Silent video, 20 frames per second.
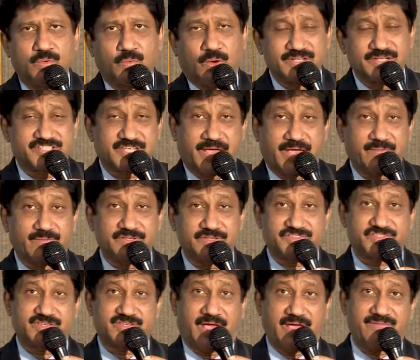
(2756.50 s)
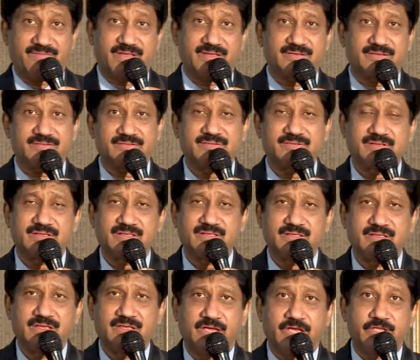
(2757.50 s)
Once I was having
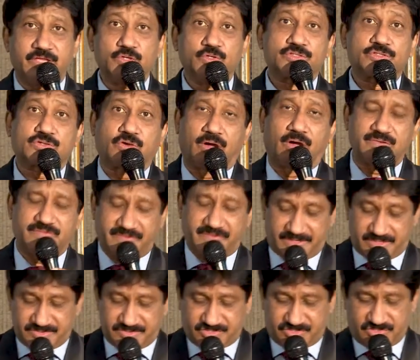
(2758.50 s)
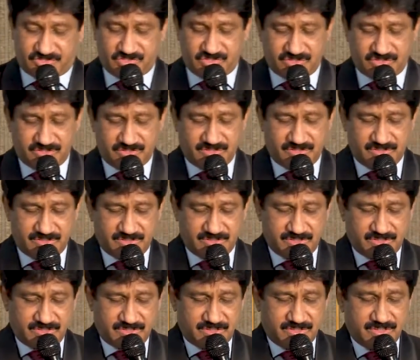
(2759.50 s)
a youth conference
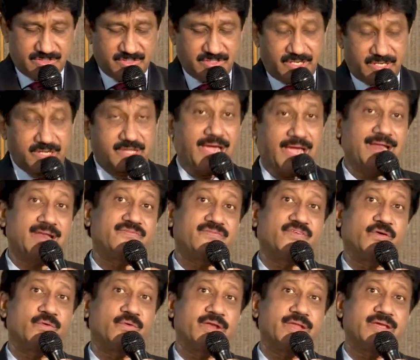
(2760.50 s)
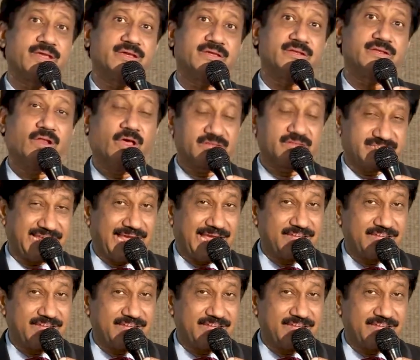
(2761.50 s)
in California, in Los